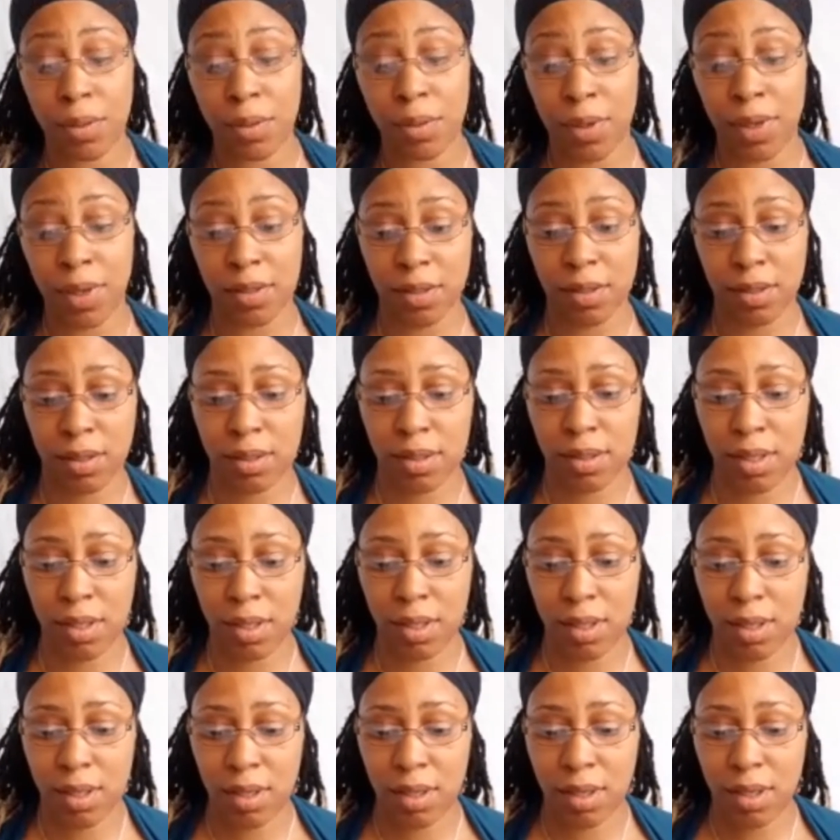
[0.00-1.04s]
to us.
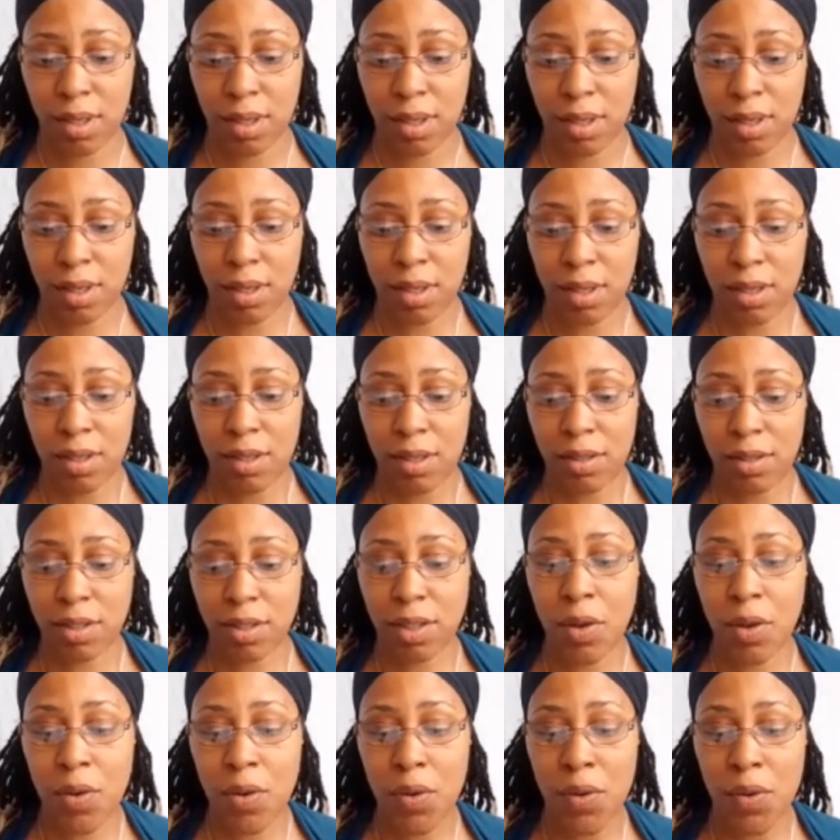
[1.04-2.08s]

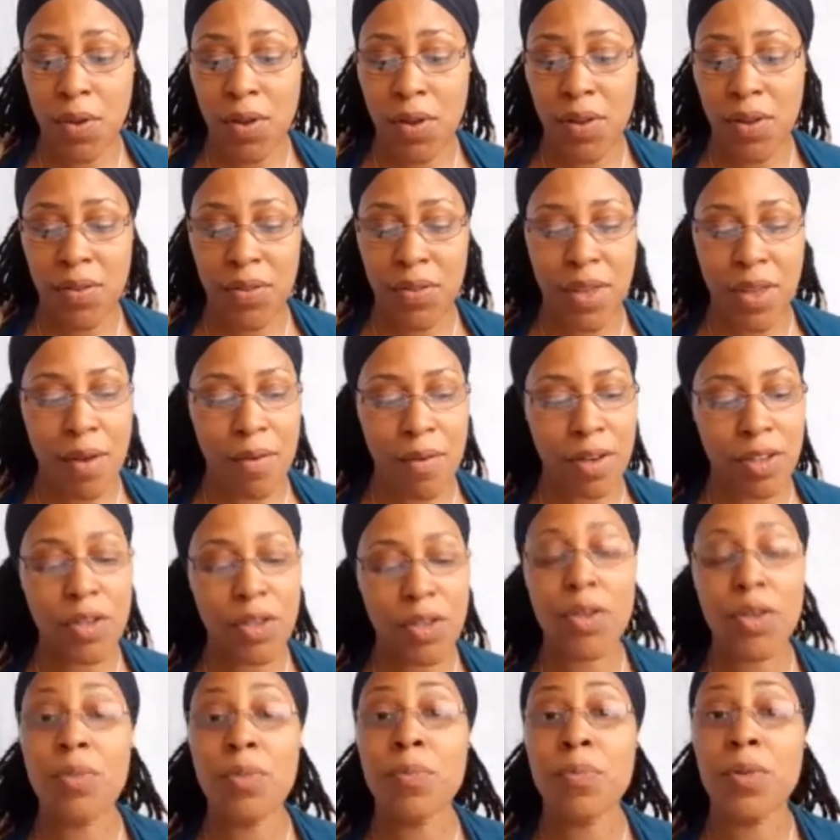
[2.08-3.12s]
So there are
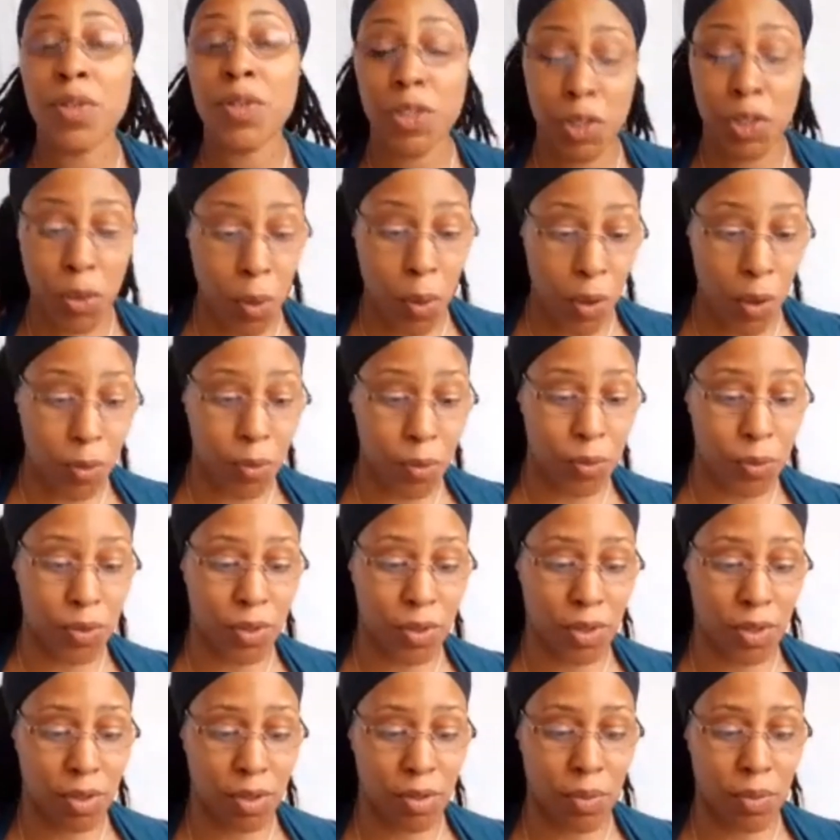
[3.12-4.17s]
numerous
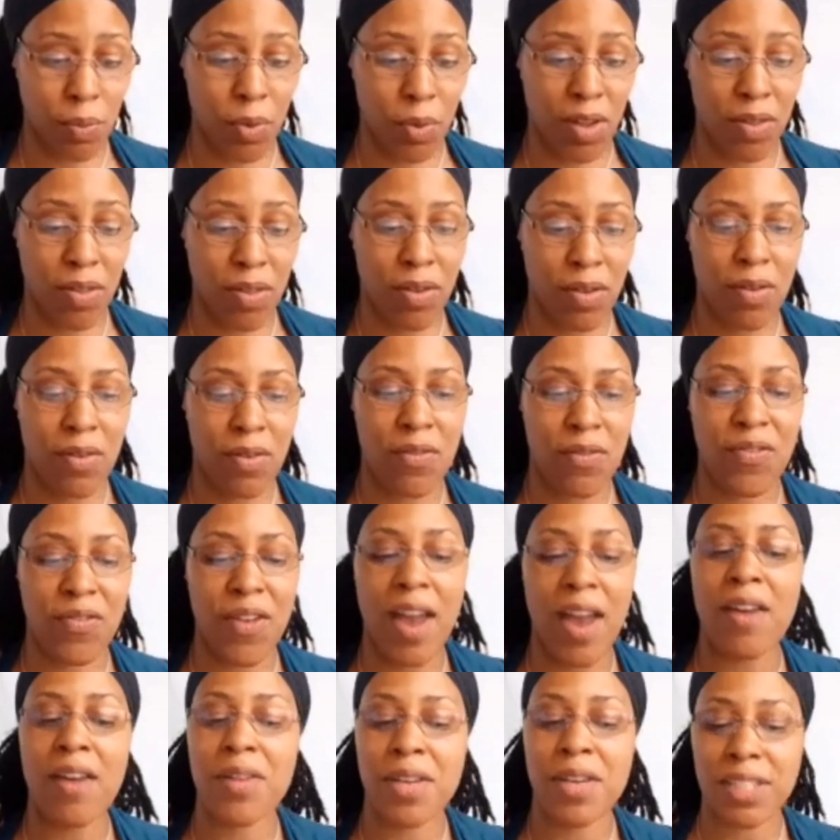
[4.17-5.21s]
quotes with
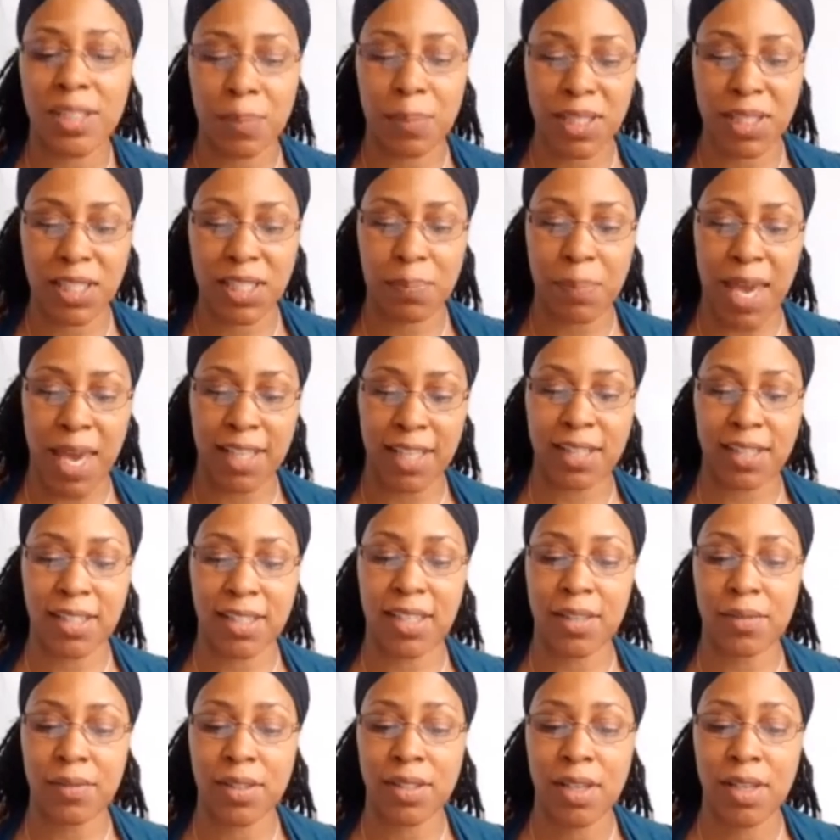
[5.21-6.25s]
various
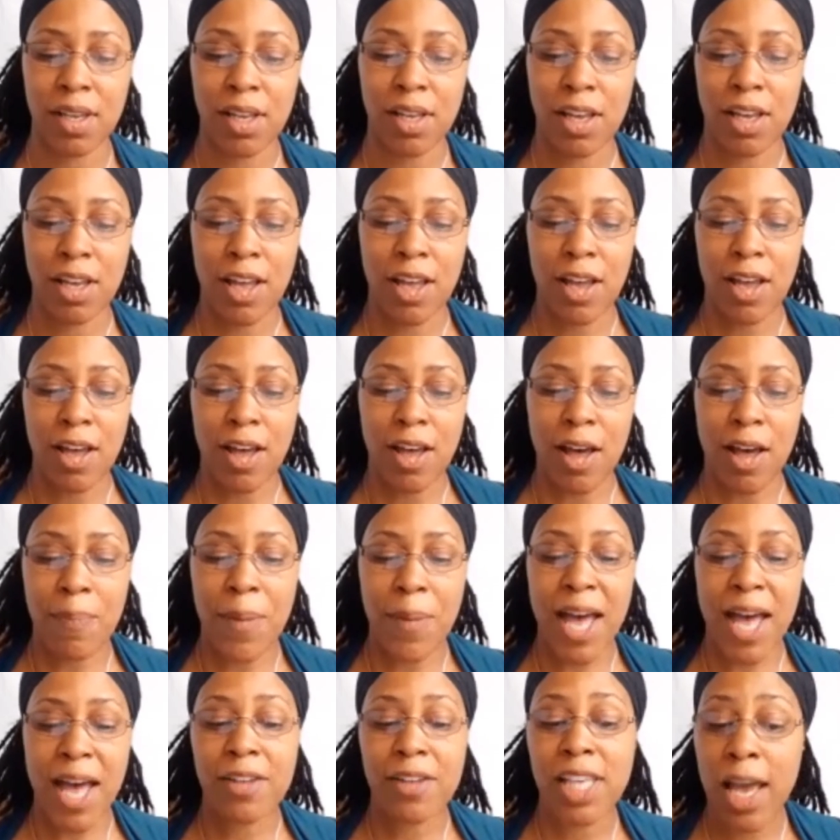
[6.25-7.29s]
perspectives
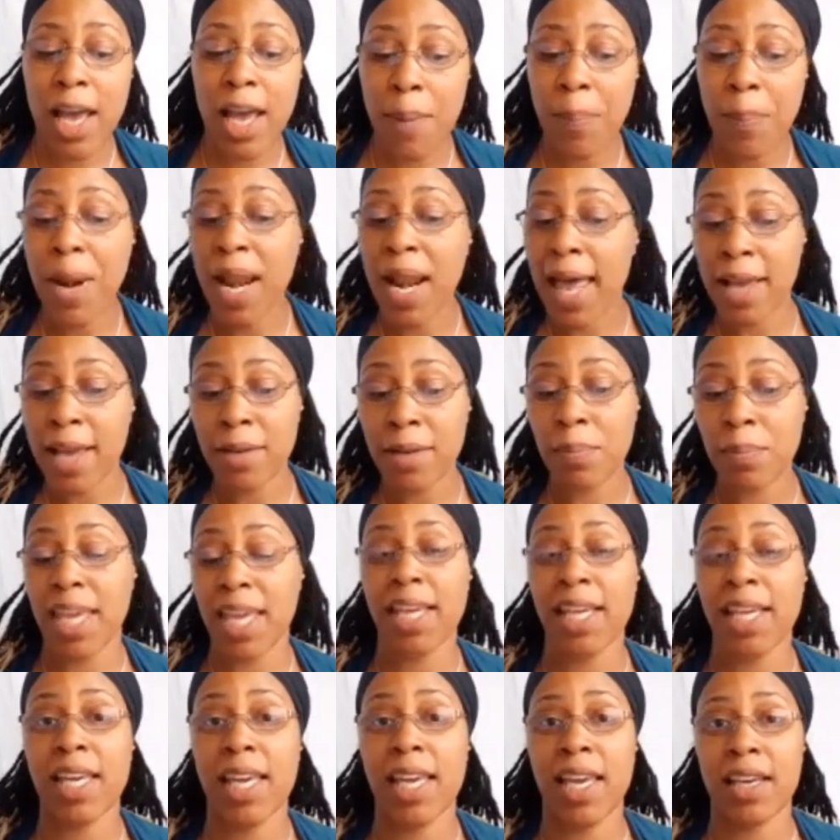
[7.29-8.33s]
about our plan
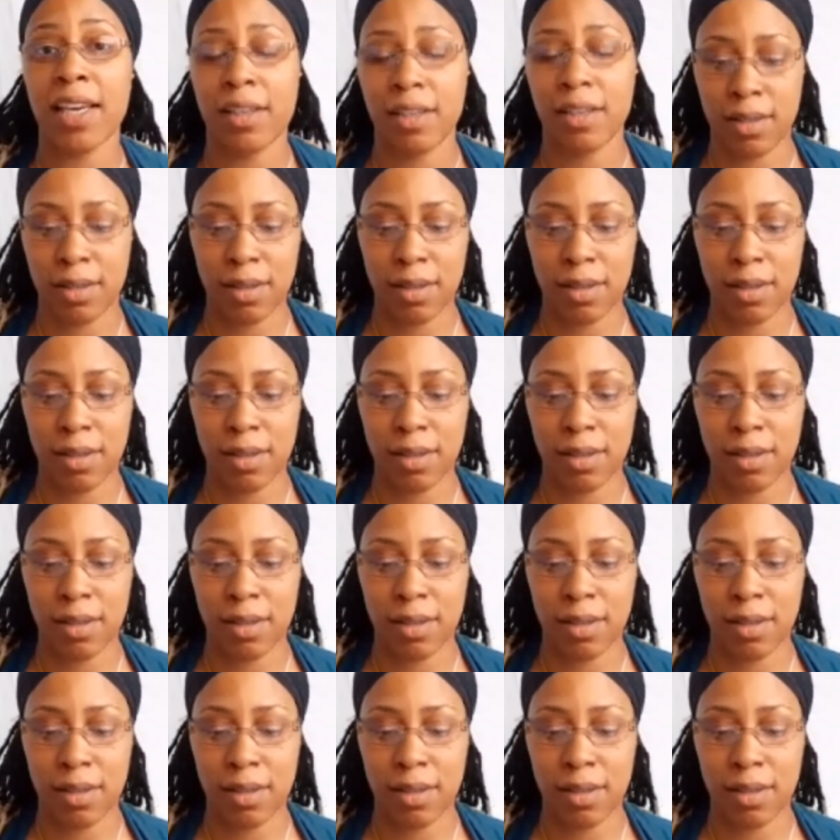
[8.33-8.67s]
making,